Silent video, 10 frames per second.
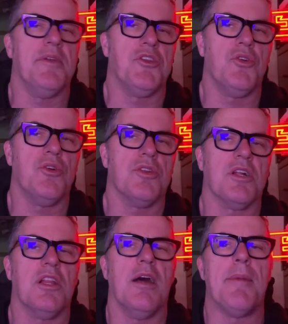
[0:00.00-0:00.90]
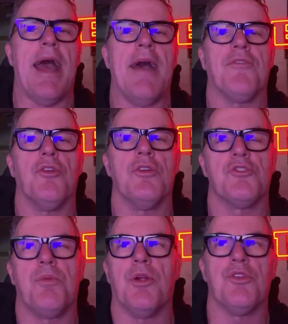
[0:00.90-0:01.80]
I'll give you a tour of the club
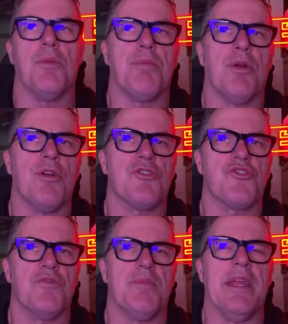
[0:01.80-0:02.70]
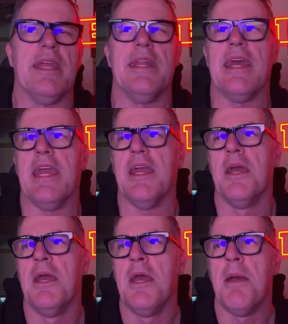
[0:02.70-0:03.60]
after. It's part of the perks of being a
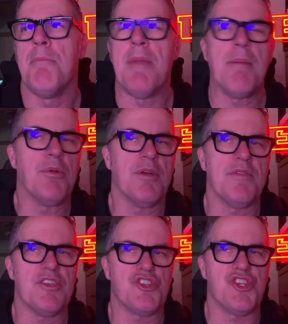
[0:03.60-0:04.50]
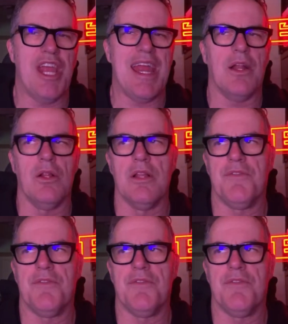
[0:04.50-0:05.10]
member of this channel.